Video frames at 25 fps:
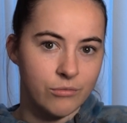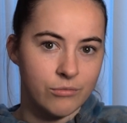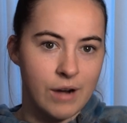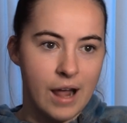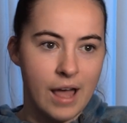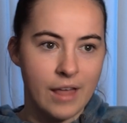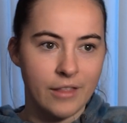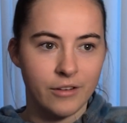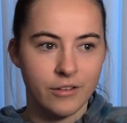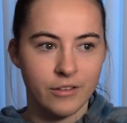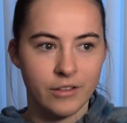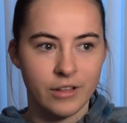
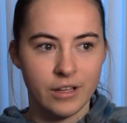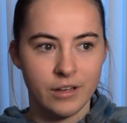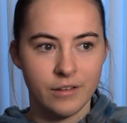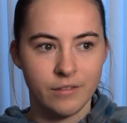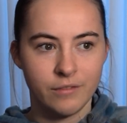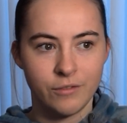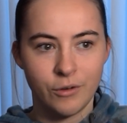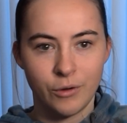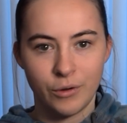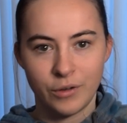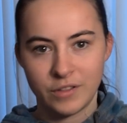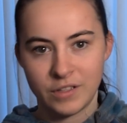rather
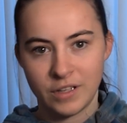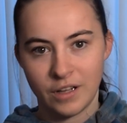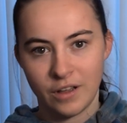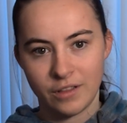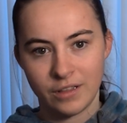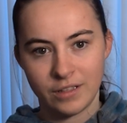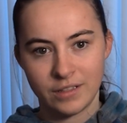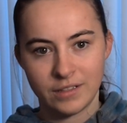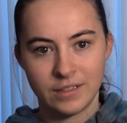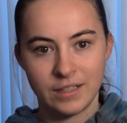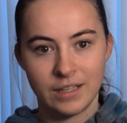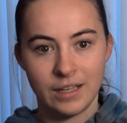than focusing
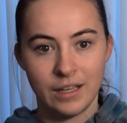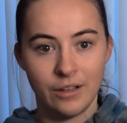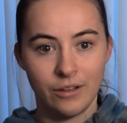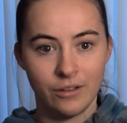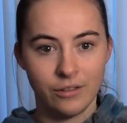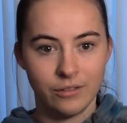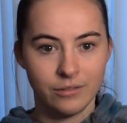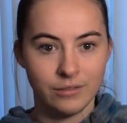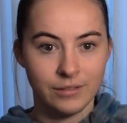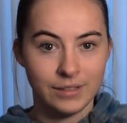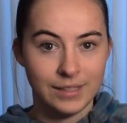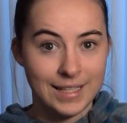on the
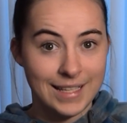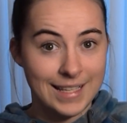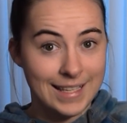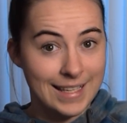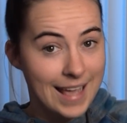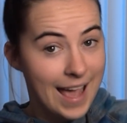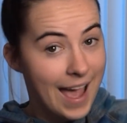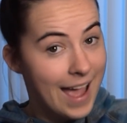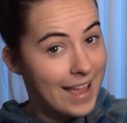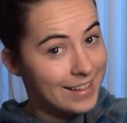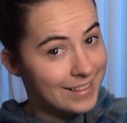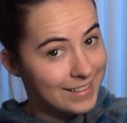skill
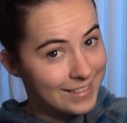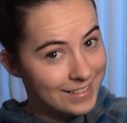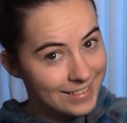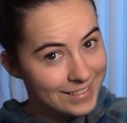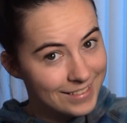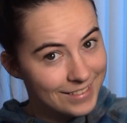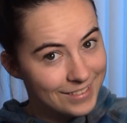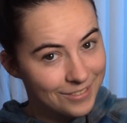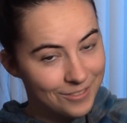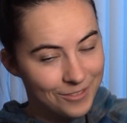yet.